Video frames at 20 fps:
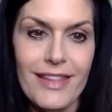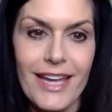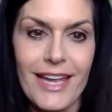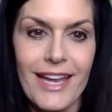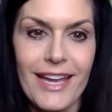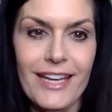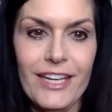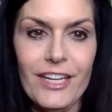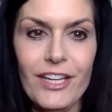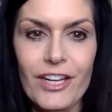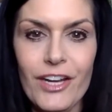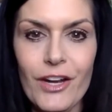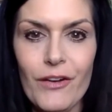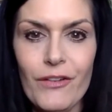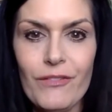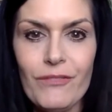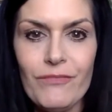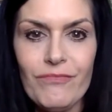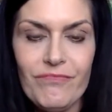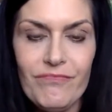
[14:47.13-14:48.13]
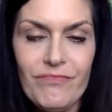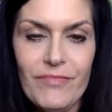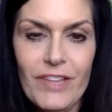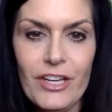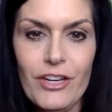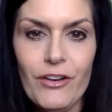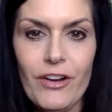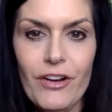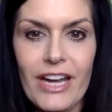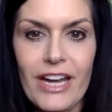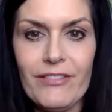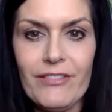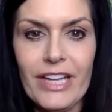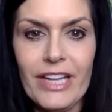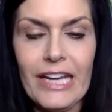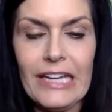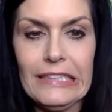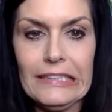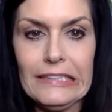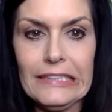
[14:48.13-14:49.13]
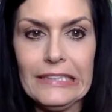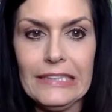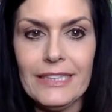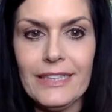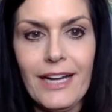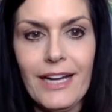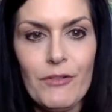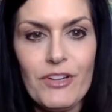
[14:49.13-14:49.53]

then you know then you're kind of like, oh,